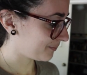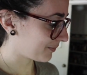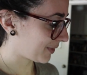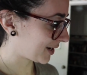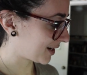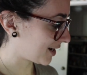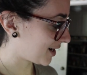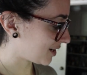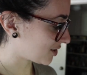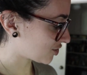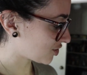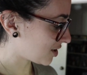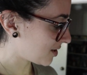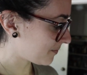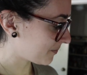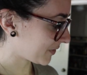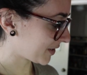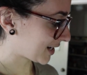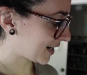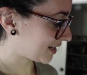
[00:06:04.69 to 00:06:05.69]
My gosh.
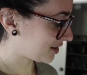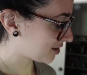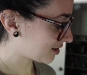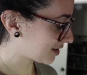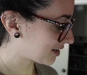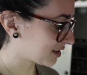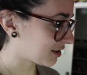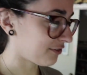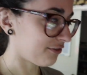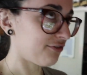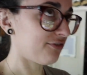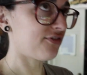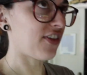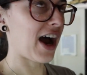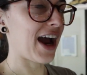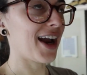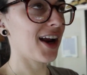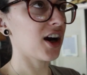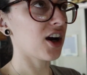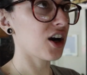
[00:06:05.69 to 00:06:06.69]
Like, I either get the
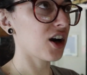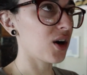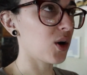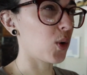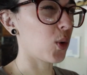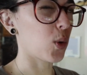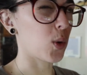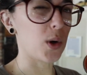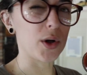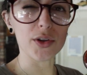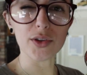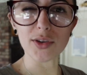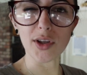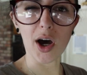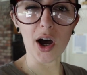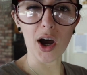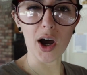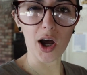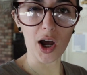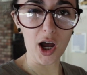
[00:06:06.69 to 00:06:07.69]
fire or
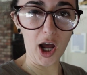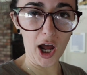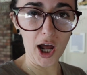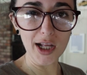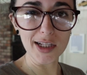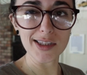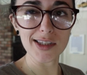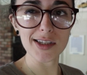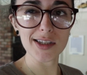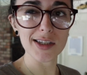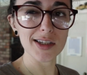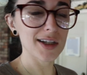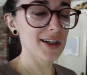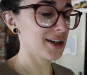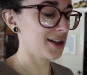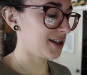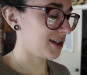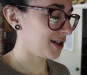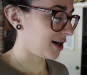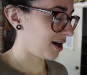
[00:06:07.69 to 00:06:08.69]
the hot.
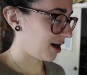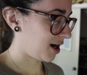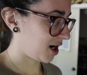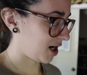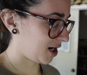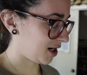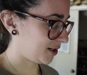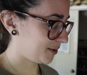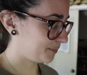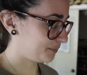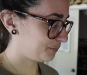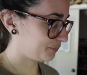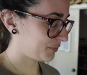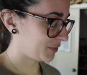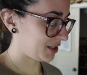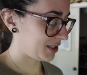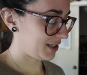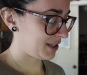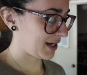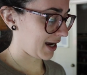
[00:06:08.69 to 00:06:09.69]

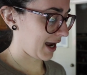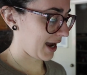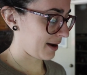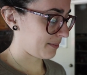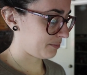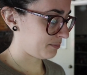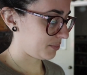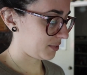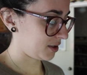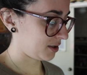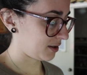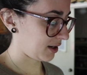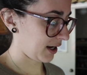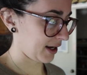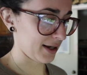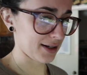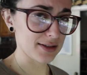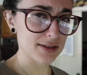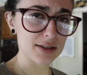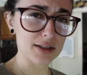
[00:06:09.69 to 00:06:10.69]
Yeah, but
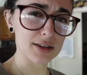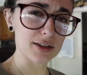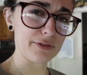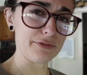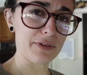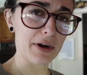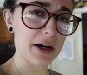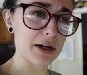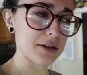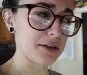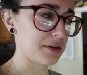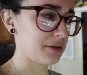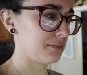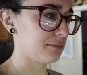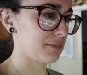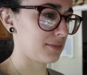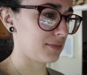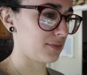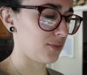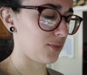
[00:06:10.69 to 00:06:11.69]
I actually got the fire
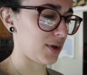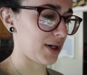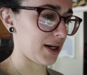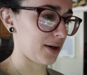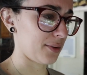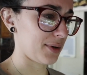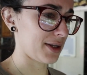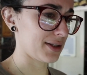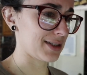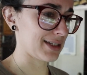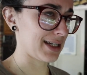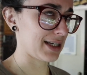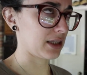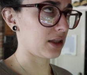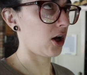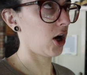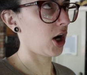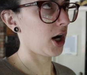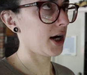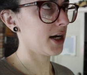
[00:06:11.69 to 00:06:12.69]
when I went to get
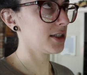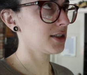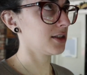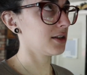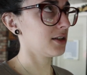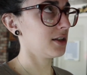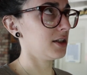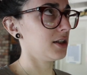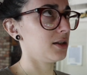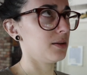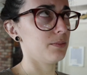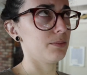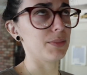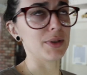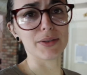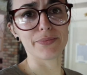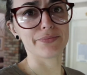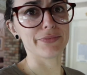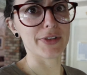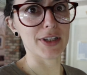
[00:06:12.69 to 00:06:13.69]
the hot,
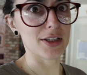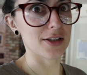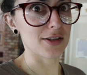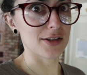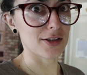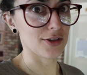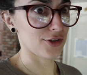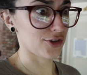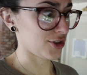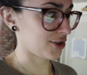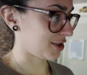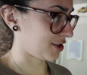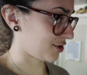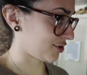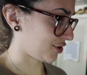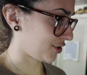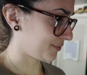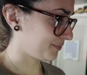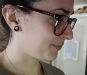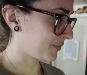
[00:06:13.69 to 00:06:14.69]
but it's still just as
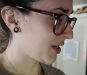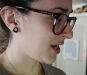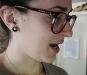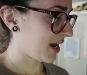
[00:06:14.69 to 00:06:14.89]
good.